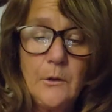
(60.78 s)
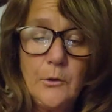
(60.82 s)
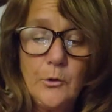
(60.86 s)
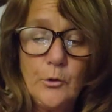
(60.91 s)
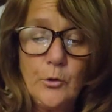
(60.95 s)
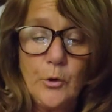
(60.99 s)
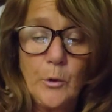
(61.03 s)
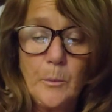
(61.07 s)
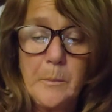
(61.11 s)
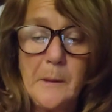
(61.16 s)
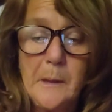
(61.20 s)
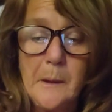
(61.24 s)

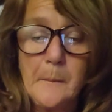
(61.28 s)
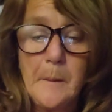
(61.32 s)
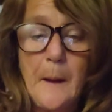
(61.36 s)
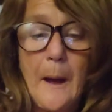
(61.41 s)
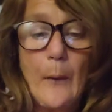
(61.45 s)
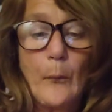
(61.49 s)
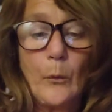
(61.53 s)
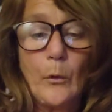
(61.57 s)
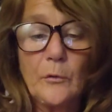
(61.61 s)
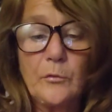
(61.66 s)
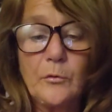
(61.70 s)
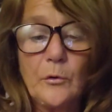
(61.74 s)
You could be a
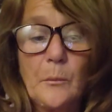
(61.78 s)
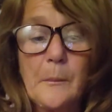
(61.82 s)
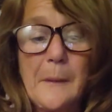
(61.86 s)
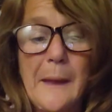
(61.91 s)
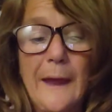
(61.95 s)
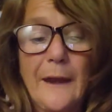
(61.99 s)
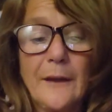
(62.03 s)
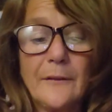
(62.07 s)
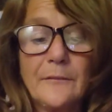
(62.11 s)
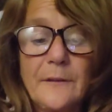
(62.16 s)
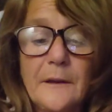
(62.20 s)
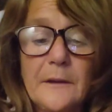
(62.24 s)
powerful
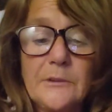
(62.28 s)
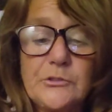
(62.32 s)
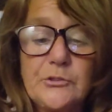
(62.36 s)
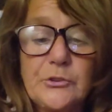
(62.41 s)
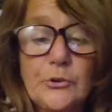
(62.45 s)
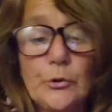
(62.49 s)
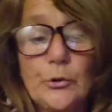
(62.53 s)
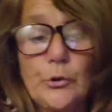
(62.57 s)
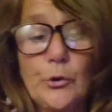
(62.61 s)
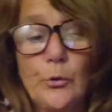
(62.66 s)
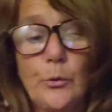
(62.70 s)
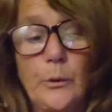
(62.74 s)
manifester.